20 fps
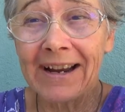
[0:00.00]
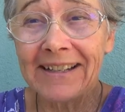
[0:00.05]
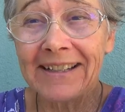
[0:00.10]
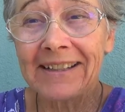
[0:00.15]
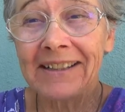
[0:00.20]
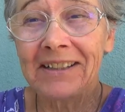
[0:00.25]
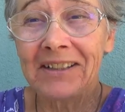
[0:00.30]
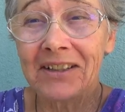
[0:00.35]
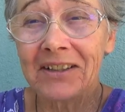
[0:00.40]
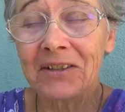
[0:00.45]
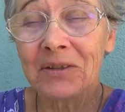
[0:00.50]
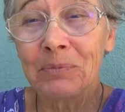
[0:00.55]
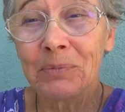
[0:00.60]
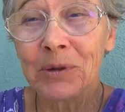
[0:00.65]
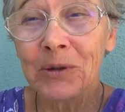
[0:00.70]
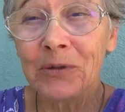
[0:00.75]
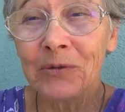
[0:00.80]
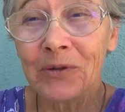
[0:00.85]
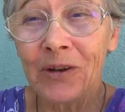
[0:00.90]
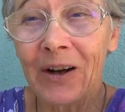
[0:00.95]
I didn't just
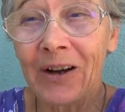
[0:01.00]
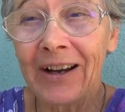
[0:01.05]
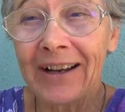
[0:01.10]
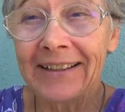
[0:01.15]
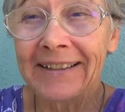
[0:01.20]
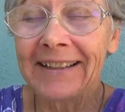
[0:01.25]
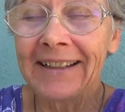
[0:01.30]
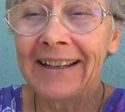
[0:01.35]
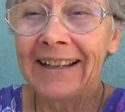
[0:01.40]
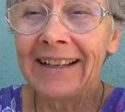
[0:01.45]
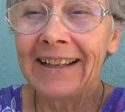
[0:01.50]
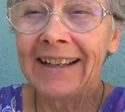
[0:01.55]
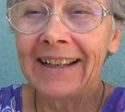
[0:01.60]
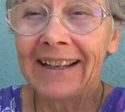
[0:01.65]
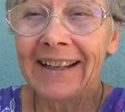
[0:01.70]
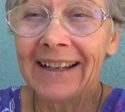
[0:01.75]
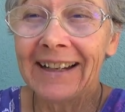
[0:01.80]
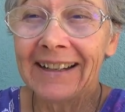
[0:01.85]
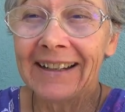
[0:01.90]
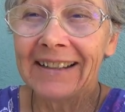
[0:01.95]
move on
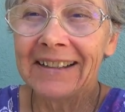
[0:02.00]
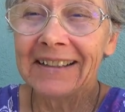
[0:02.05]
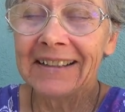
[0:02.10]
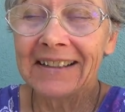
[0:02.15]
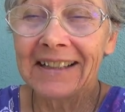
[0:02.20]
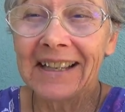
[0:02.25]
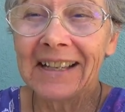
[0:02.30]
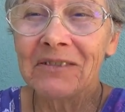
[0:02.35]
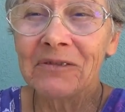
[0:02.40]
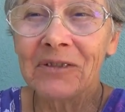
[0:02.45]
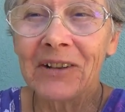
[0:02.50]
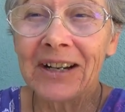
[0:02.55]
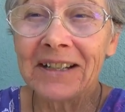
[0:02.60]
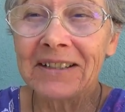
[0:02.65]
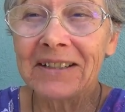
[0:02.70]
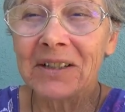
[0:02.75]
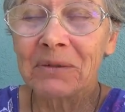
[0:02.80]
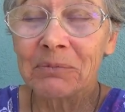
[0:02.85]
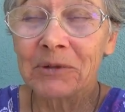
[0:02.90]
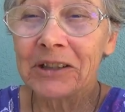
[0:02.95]
uh, and
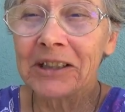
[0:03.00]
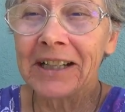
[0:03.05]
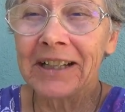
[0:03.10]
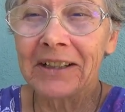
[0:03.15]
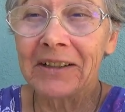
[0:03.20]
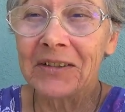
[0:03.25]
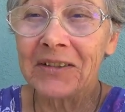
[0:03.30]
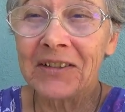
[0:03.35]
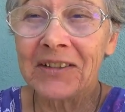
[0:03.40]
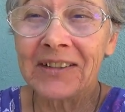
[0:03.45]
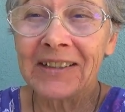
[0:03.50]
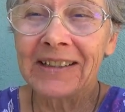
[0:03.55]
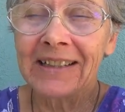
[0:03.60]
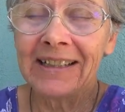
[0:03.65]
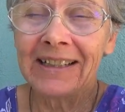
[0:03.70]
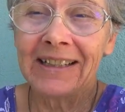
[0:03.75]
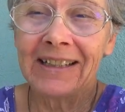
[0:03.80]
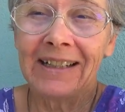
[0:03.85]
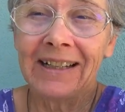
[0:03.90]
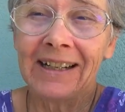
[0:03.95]
find someone else.
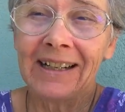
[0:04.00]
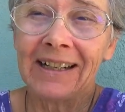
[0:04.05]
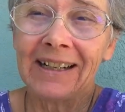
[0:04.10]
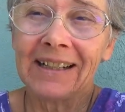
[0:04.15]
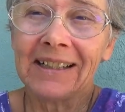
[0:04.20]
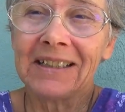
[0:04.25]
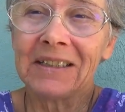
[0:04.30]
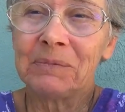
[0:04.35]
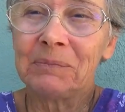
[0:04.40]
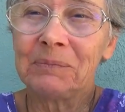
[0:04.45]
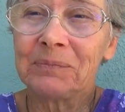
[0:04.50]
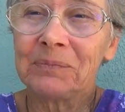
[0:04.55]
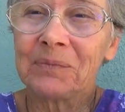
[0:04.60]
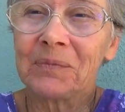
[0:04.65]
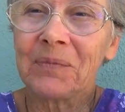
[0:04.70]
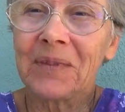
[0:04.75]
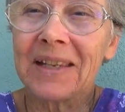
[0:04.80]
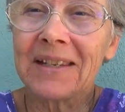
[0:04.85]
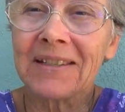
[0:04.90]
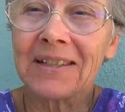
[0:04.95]
Um,
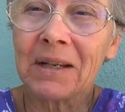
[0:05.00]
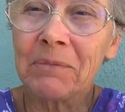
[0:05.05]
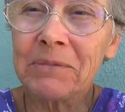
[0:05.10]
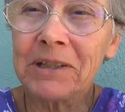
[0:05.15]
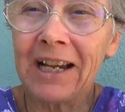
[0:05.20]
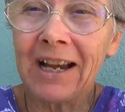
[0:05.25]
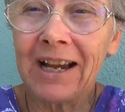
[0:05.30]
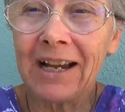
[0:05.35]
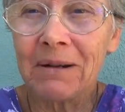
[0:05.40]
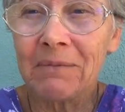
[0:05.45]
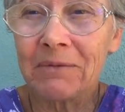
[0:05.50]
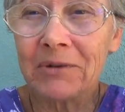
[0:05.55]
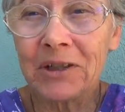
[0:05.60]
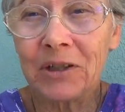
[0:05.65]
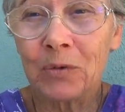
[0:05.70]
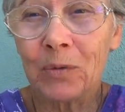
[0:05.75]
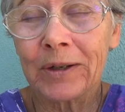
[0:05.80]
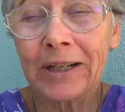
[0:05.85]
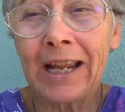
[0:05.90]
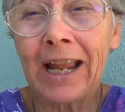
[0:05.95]

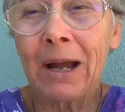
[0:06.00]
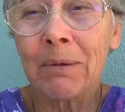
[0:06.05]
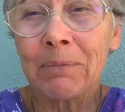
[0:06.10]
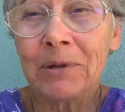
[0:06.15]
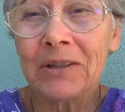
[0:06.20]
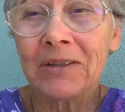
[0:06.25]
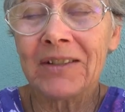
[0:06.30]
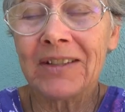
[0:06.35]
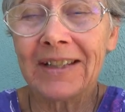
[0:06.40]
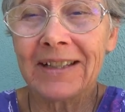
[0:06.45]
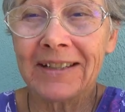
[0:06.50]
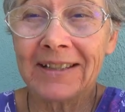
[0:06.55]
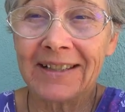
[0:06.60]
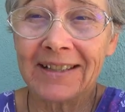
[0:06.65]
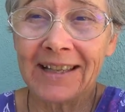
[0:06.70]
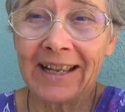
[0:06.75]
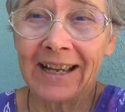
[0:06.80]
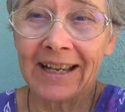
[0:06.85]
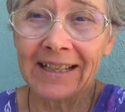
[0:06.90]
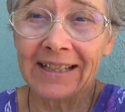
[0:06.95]
sometimes what happens
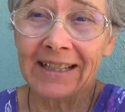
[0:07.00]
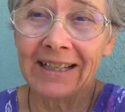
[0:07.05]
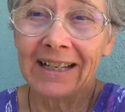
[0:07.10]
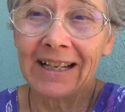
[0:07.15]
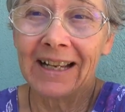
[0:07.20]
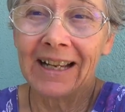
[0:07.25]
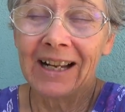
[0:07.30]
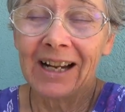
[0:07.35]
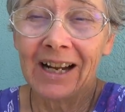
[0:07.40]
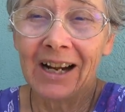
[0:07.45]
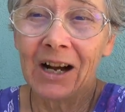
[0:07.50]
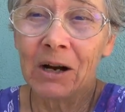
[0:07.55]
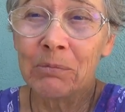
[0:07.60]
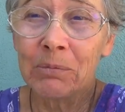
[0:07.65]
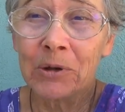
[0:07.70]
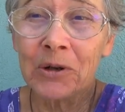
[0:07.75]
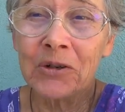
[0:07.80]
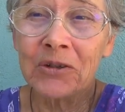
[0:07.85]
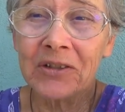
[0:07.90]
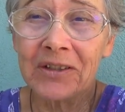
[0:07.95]
is that a
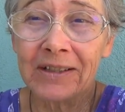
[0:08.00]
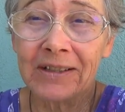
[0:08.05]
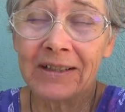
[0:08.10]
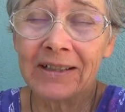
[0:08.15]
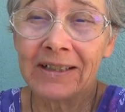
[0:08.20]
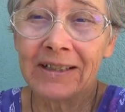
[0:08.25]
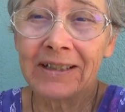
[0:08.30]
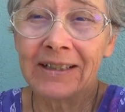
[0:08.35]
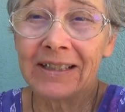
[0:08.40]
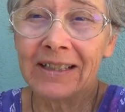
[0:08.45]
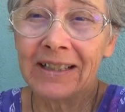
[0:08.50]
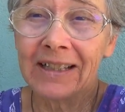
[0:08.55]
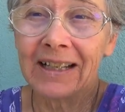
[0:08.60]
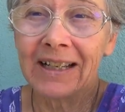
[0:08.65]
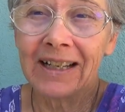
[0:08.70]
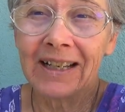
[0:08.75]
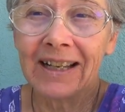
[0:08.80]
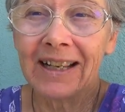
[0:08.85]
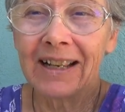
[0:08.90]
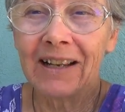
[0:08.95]
person,
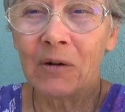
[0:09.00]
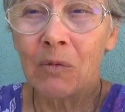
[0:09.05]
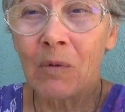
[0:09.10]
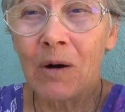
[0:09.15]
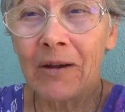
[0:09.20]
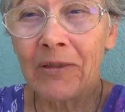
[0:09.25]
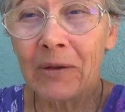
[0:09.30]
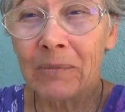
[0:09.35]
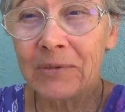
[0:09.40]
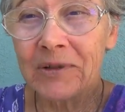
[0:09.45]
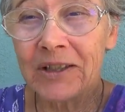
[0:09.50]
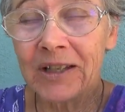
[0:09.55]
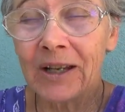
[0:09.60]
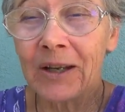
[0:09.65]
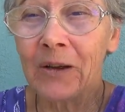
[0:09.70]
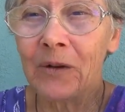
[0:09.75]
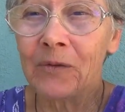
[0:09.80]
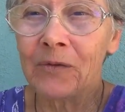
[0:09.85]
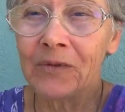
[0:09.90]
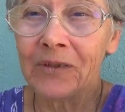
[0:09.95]
while
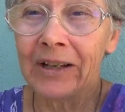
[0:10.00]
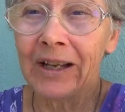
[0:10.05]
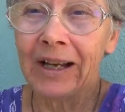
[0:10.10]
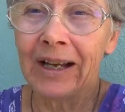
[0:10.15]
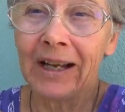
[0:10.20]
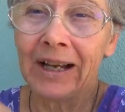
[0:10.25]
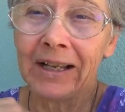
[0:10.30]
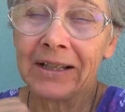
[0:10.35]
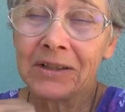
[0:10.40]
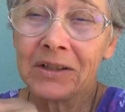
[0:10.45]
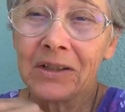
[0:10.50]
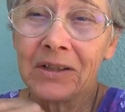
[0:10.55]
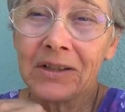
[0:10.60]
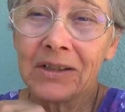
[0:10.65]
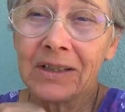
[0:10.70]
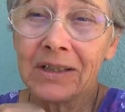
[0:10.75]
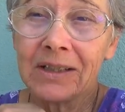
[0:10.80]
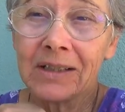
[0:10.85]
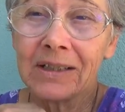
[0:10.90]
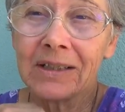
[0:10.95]
themselves not
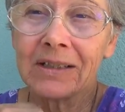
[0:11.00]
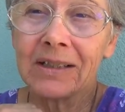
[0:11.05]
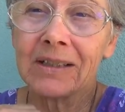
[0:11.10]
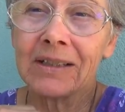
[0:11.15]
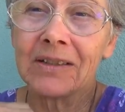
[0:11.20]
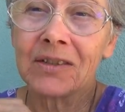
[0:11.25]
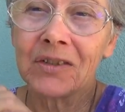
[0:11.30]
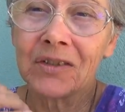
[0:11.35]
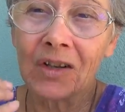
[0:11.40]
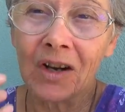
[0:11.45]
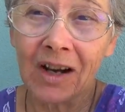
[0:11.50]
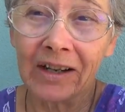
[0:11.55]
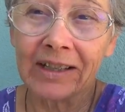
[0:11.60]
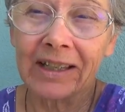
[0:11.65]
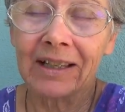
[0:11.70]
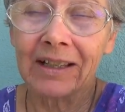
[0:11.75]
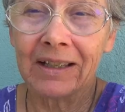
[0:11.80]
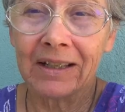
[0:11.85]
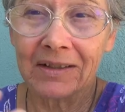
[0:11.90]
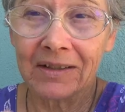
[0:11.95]

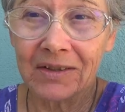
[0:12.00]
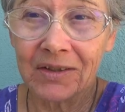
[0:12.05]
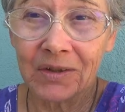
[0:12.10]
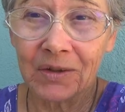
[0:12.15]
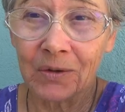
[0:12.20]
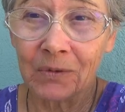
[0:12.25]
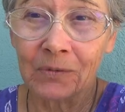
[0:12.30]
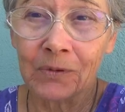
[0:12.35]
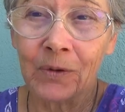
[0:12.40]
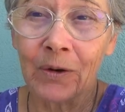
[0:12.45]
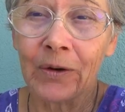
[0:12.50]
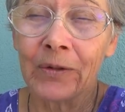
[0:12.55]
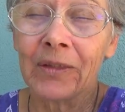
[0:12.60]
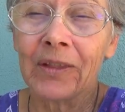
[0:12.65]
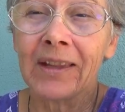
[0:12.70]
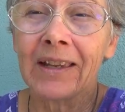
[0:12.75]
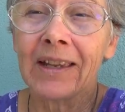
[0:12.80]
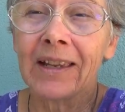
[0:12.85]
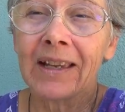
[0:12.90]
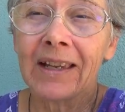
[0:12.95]
stalking and so
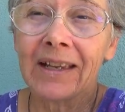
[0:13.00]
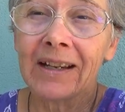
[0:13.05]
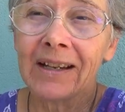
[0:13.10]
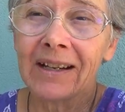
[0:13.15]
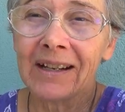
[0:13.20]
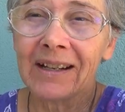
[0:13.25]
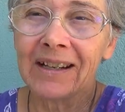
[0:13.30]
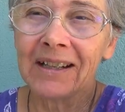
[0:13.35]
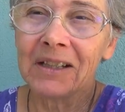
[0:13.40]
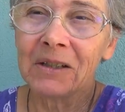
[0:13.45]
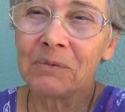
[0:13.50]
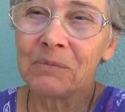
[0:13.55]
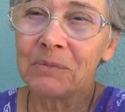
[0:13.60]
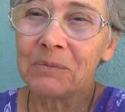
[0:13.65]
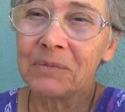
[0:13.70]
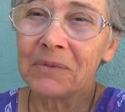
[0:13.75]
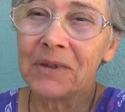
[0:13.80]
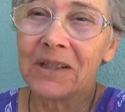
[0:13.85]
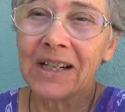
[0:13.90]
forth, um,